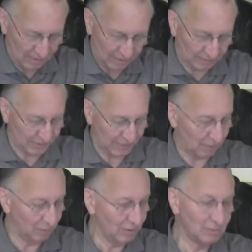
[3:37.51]
on the
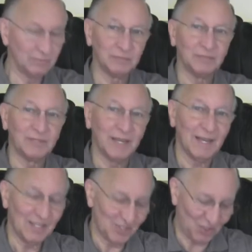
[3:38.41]
table
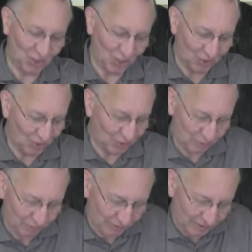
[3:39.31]
and start
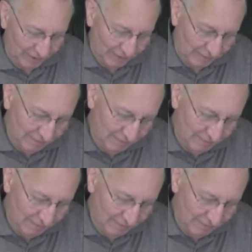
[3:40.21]
all over again.